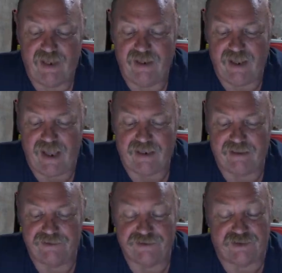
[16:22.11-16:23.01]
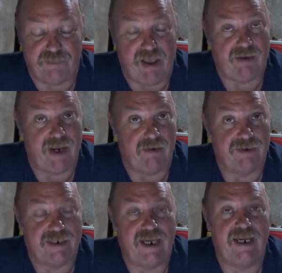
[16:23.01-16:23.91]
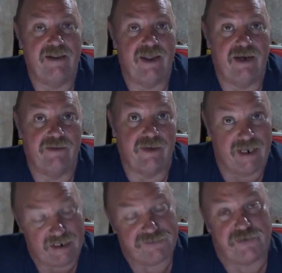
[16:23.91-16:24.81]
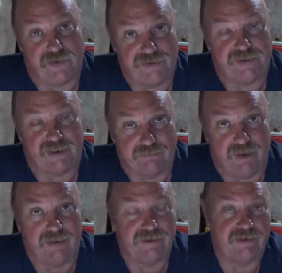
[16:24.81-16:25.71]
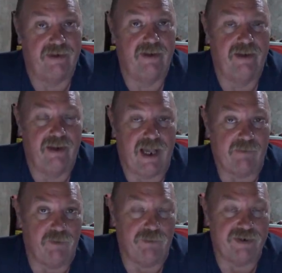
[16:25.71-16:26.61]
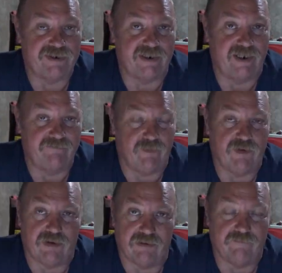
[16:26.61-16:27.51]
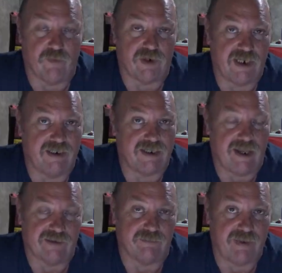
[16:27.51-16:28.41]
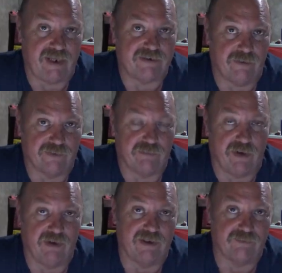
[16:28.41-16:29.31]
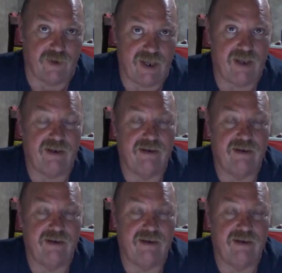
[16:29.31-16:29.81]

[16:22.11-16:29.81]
I can just about guarantee that in the next 36 months I won't be sending 414,000 pesos Marley's way,